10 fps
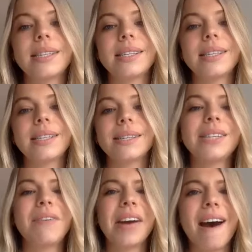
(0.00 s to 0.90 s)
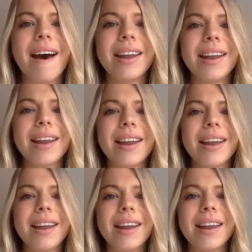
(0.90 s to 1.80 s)
It's it's very hard
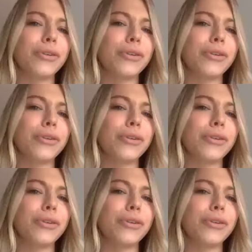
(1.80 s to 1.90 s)
not